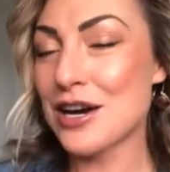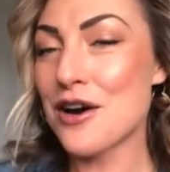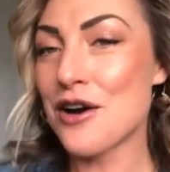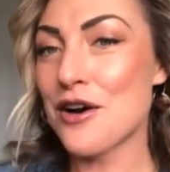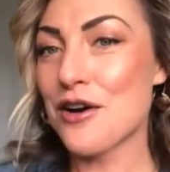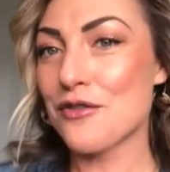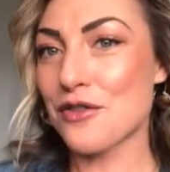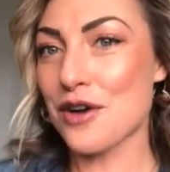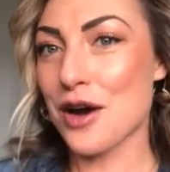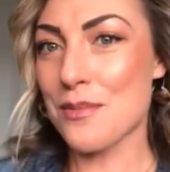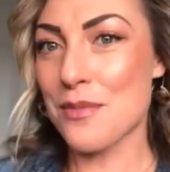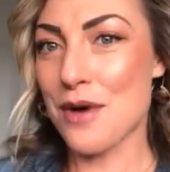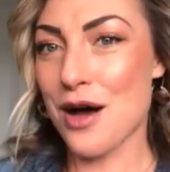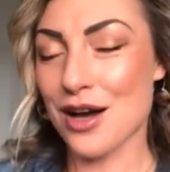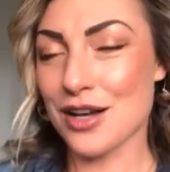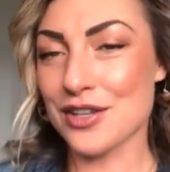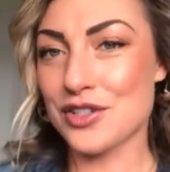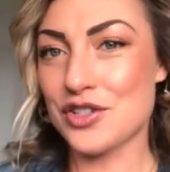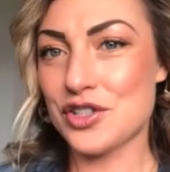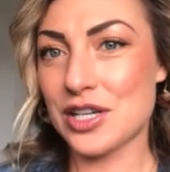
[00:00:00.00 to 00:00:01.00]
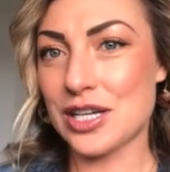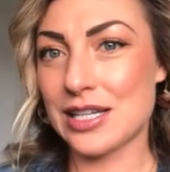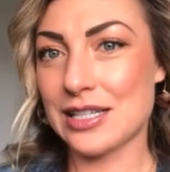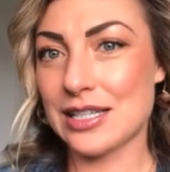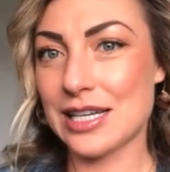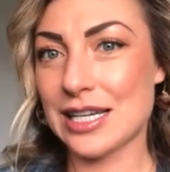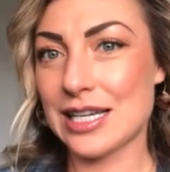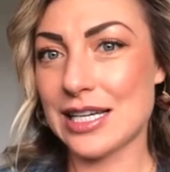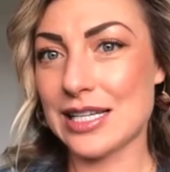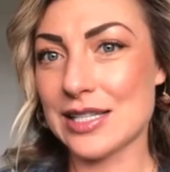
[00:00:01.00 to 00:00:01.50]
from oxygen
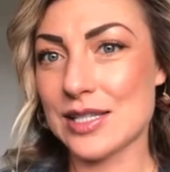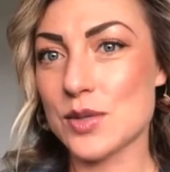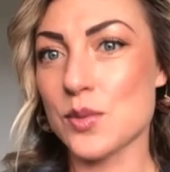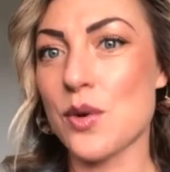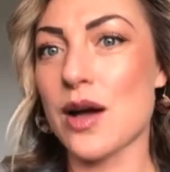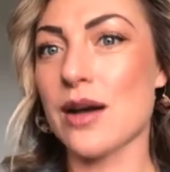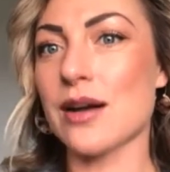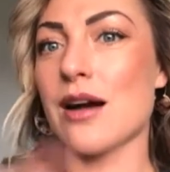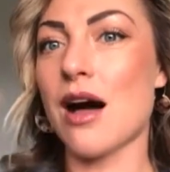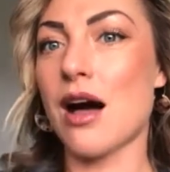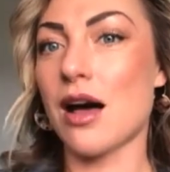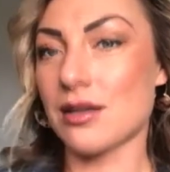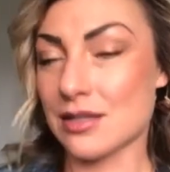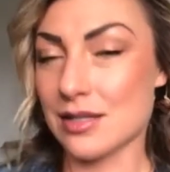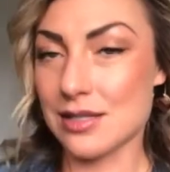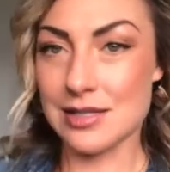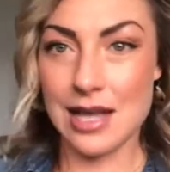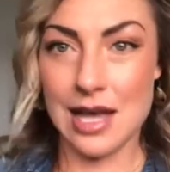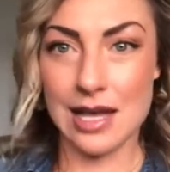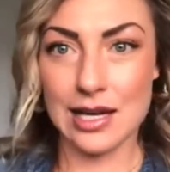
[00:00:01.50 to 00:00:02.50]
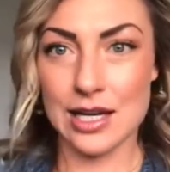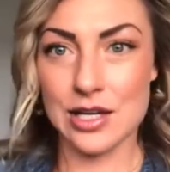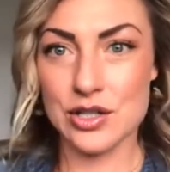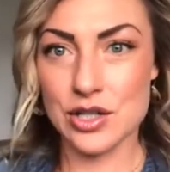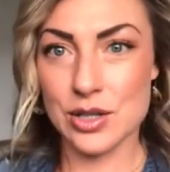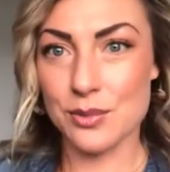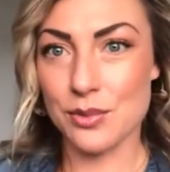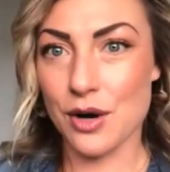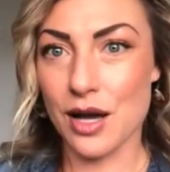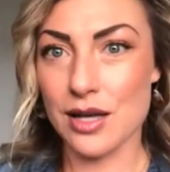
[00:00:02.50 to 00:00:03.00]
is what causes that aging
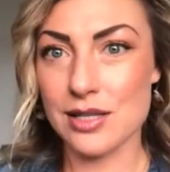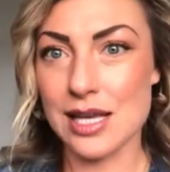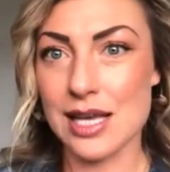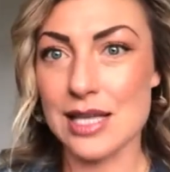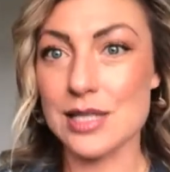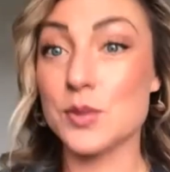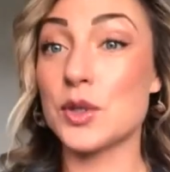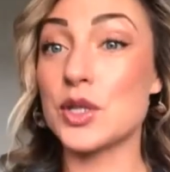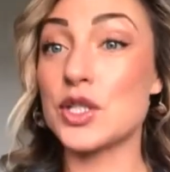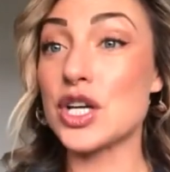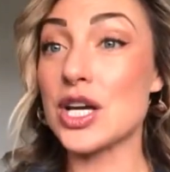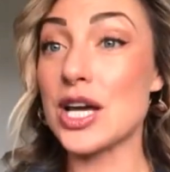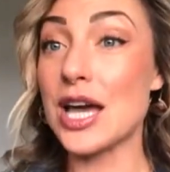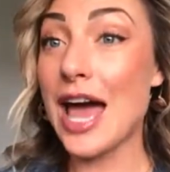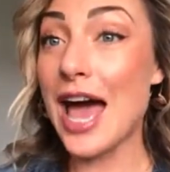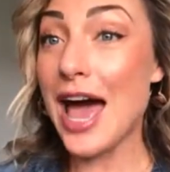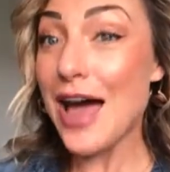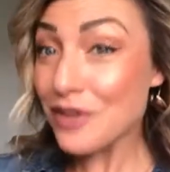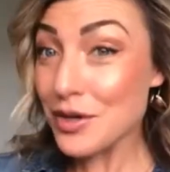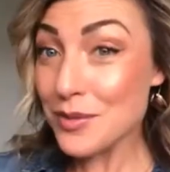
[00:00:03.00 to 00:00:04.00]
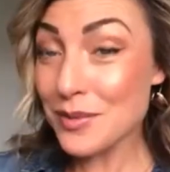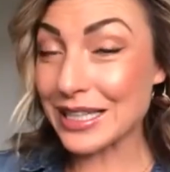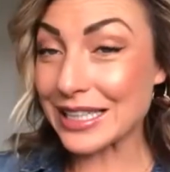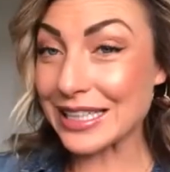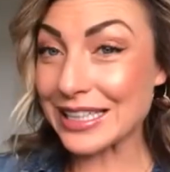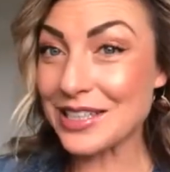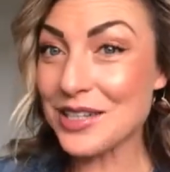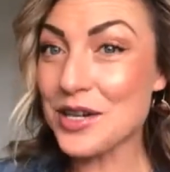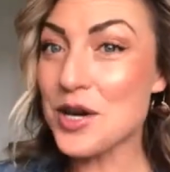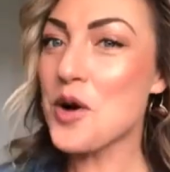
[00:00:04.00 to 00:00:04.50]
process, which
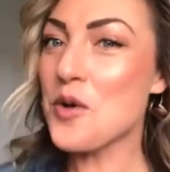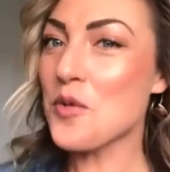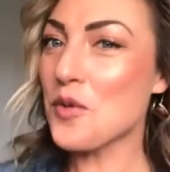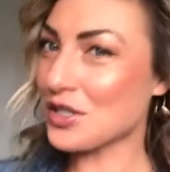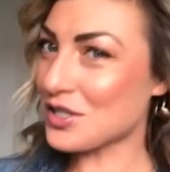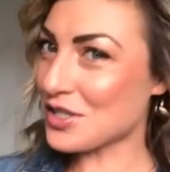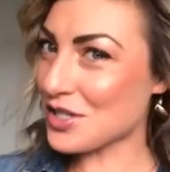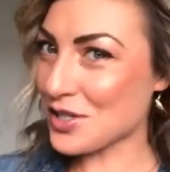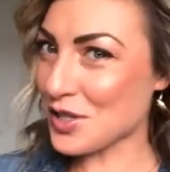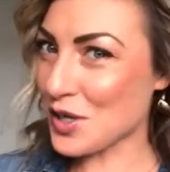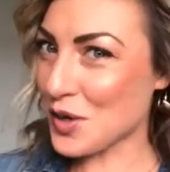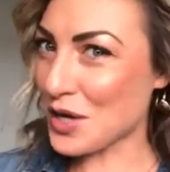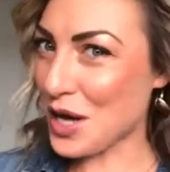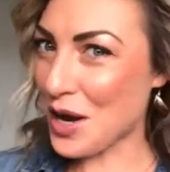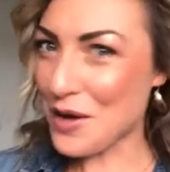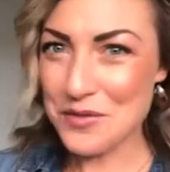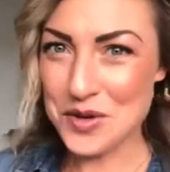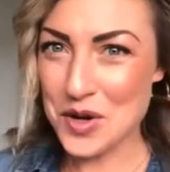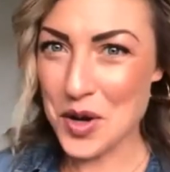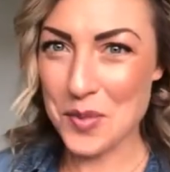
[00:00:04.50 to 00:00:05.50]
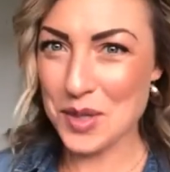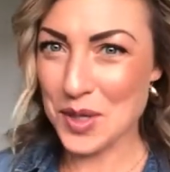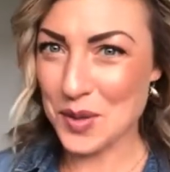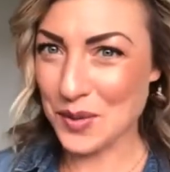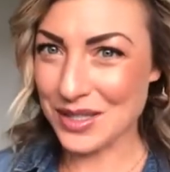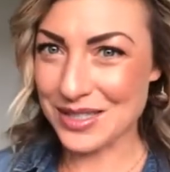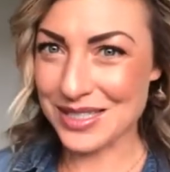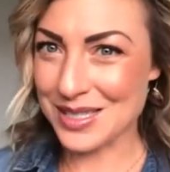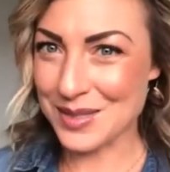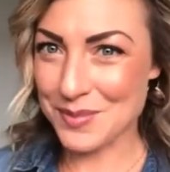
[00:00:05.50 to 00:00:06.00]
everybody wants to slow down. Nobody
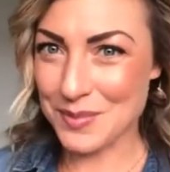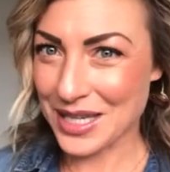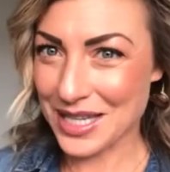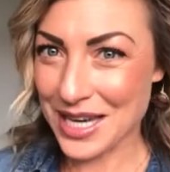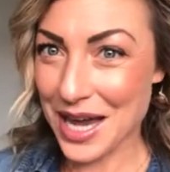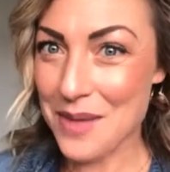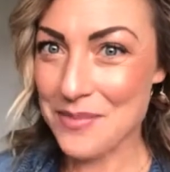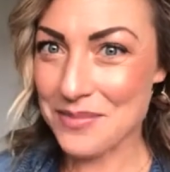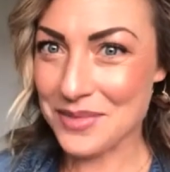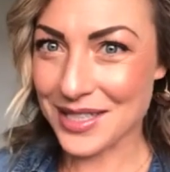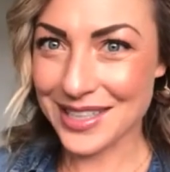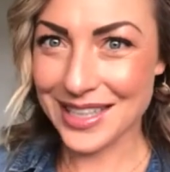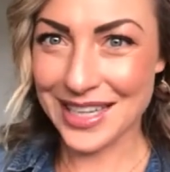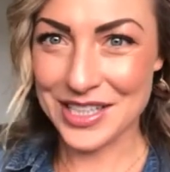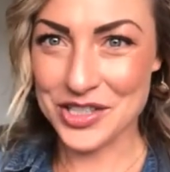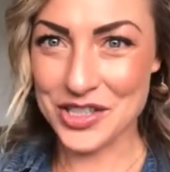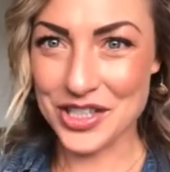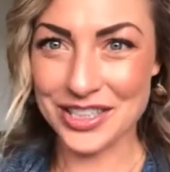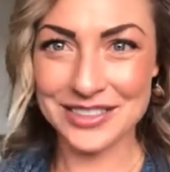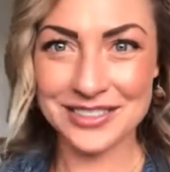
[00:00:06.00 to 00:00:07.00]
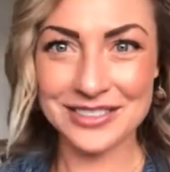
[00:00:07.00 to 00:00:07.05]
wants to speed up aging.